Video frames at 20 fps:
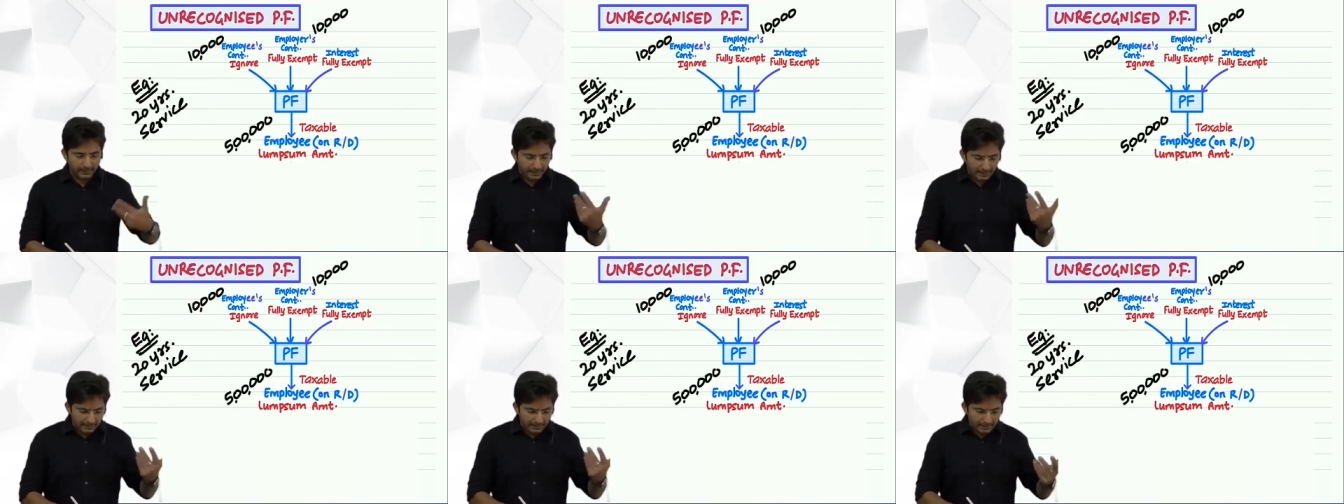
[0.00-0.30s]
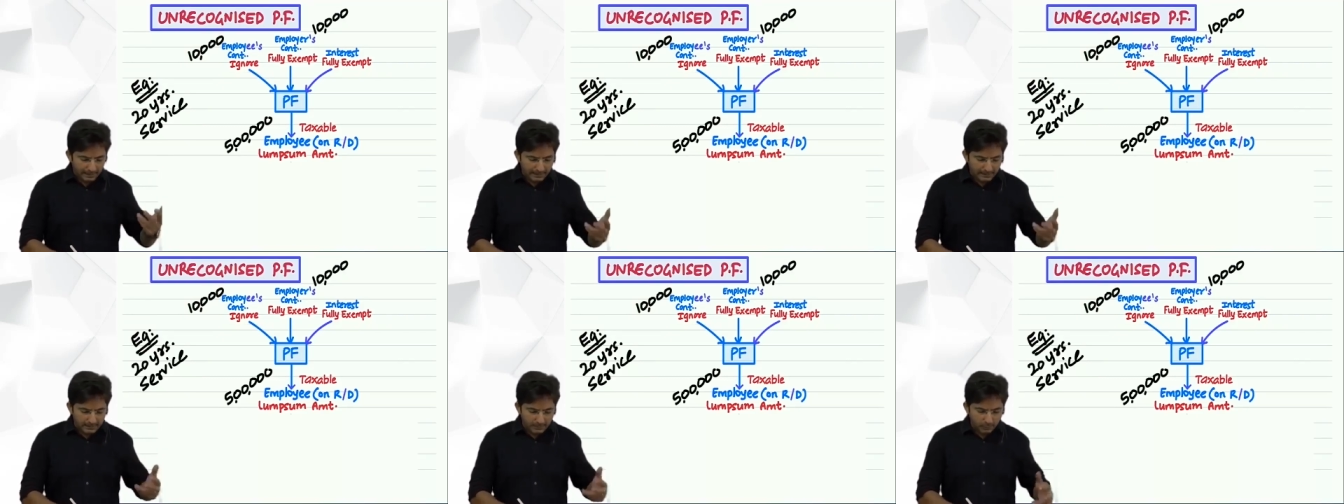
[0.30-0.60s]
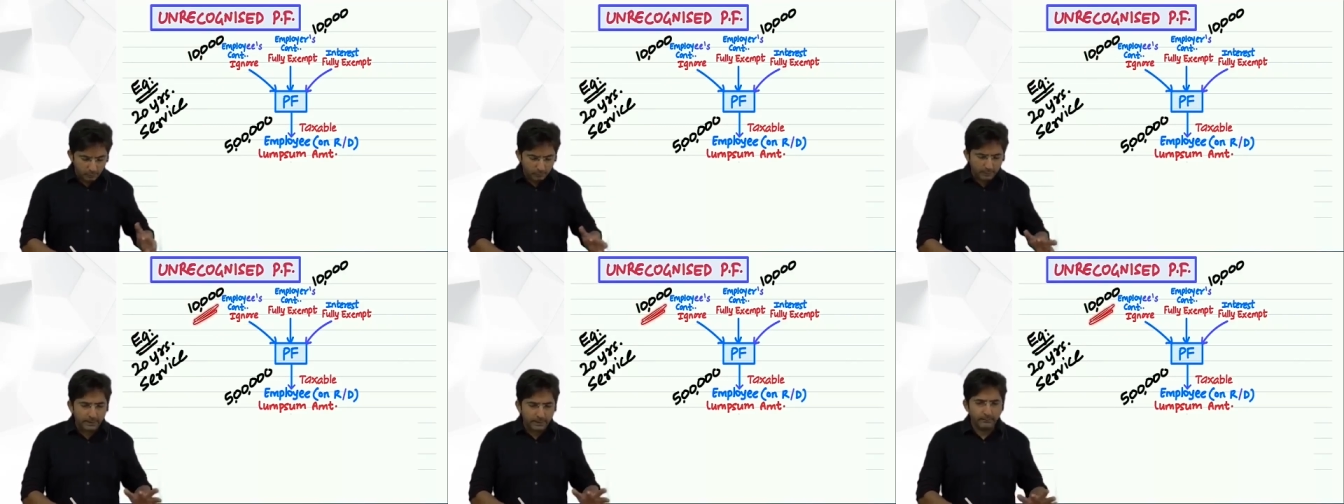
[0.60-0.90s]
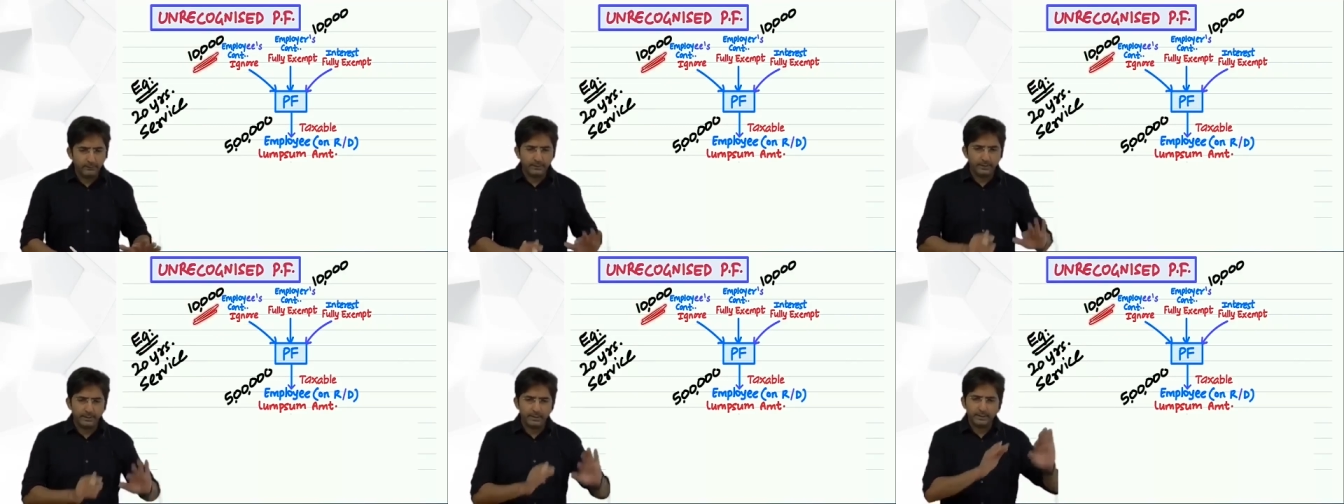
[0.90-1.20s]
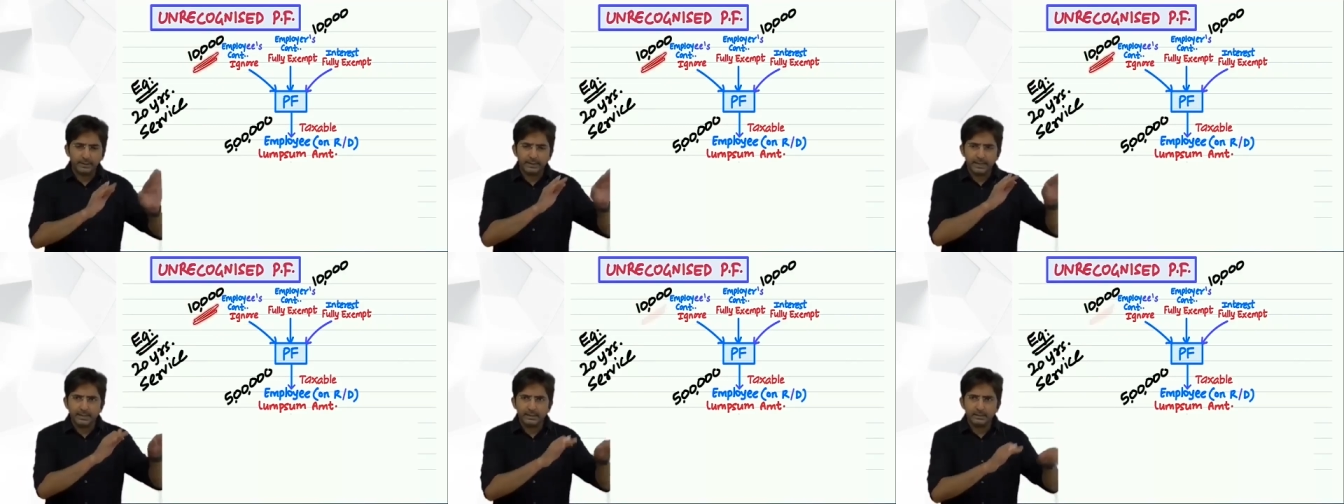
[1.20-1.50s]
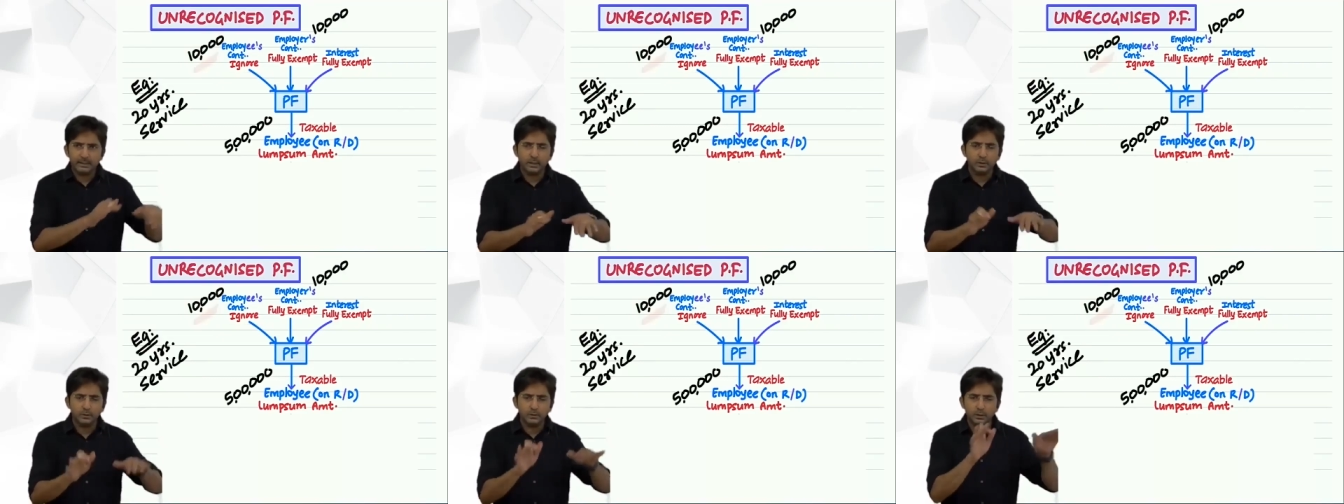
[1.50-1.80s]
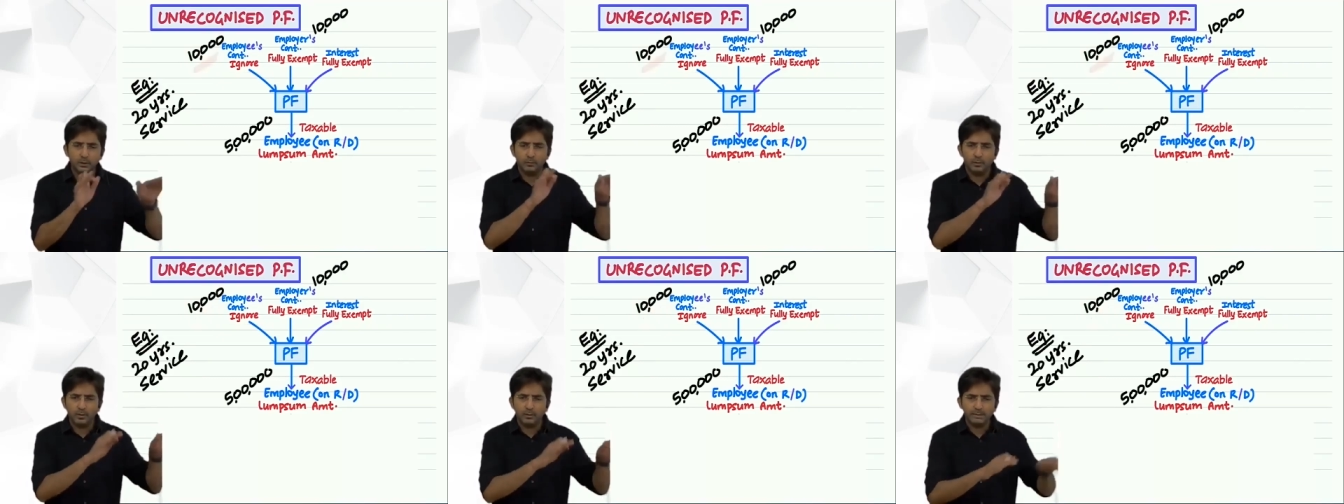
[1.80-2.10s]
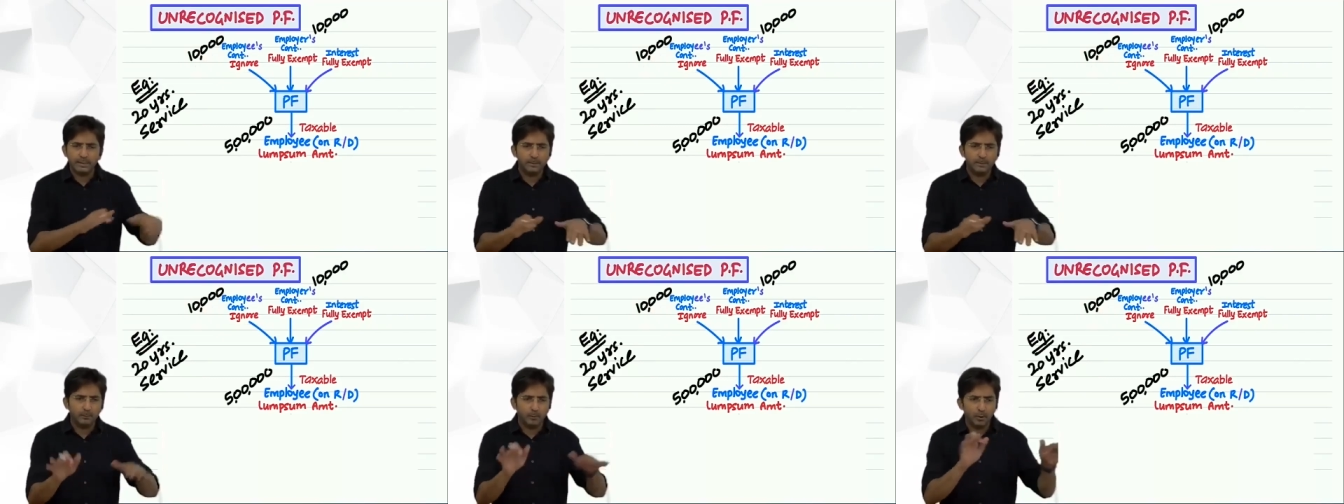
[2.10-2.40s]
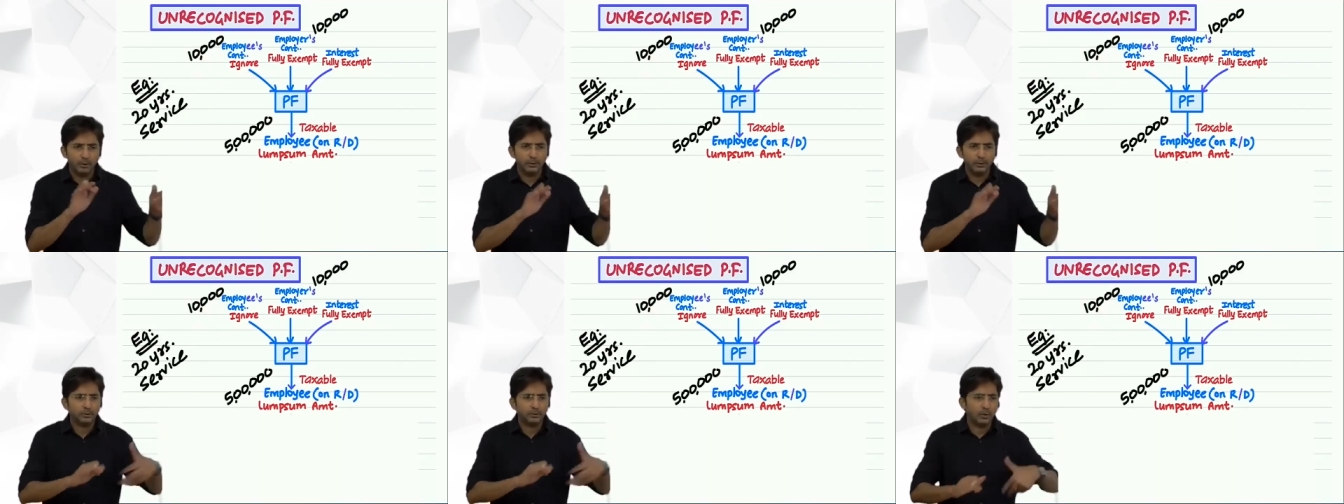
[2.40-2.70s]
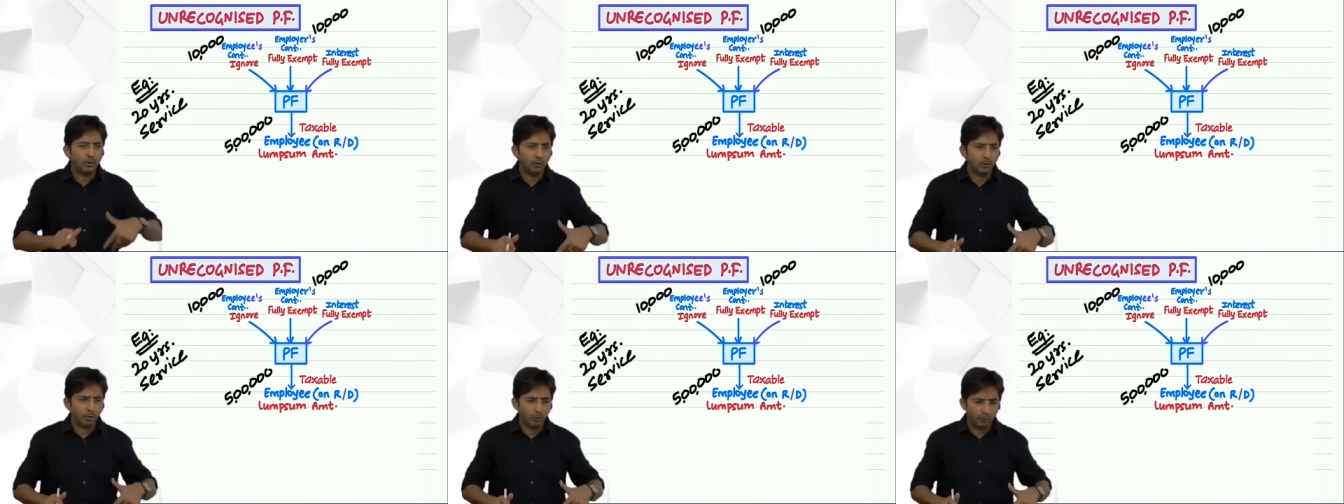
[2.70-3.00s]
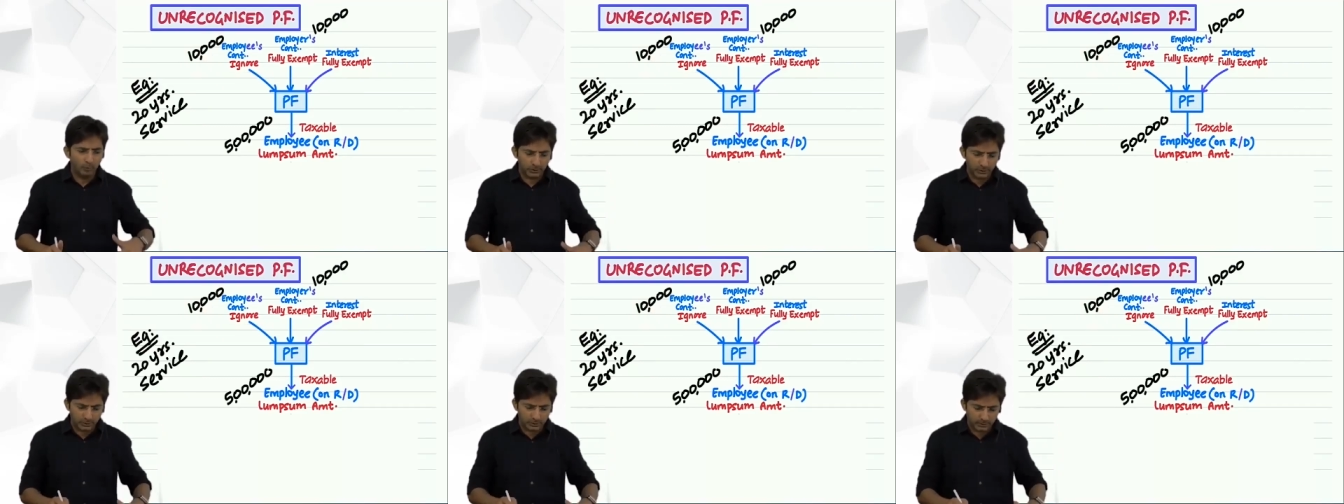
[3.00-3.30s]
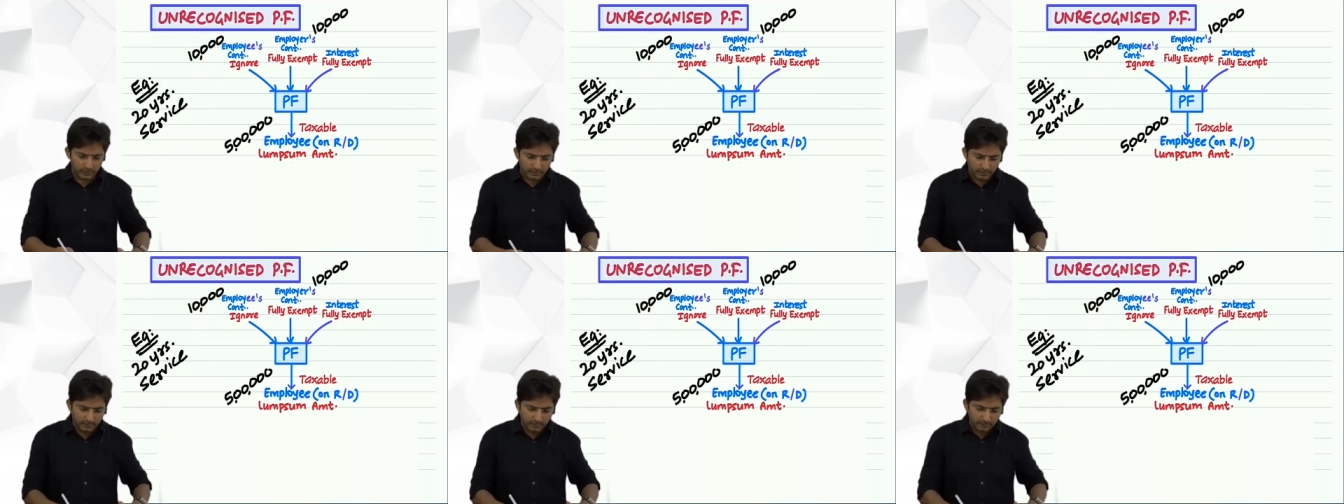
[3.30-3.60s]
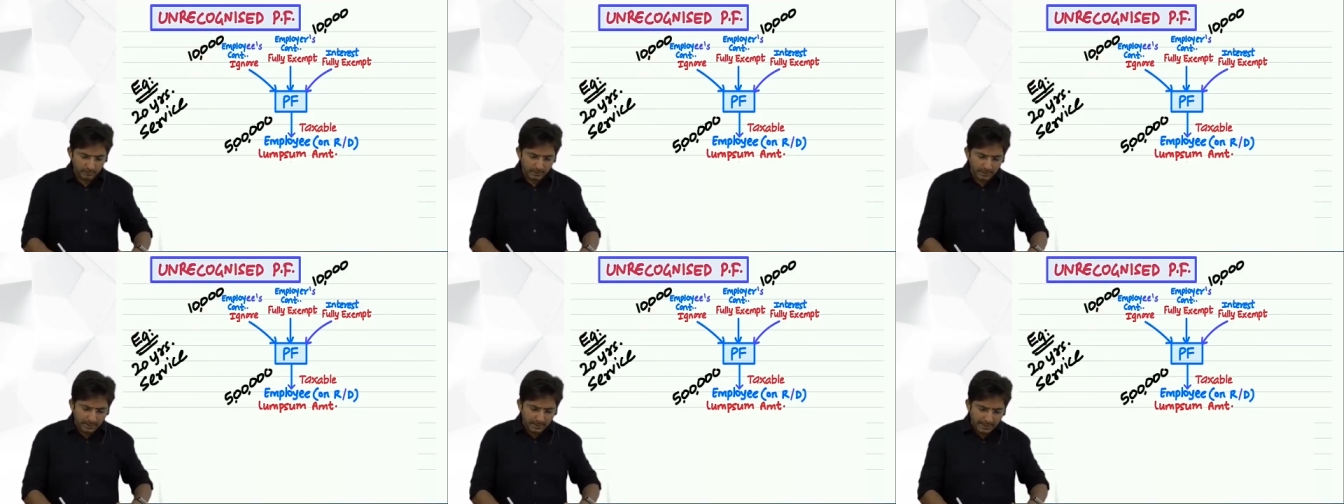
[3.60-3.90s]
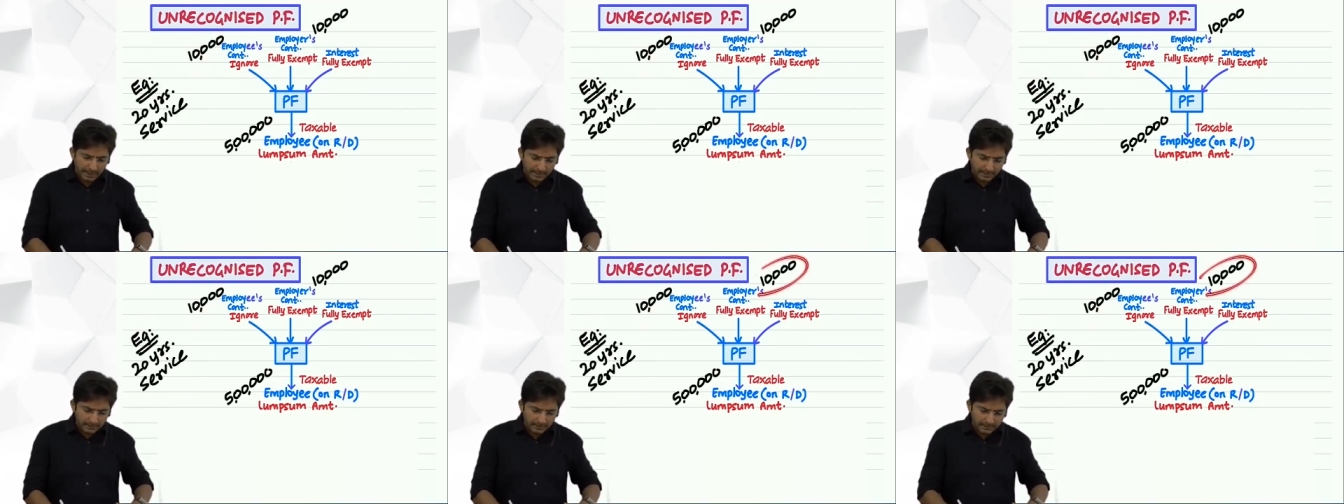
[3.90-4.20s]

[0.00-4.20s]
and let's assume every year 10,000 was employee's contribution and the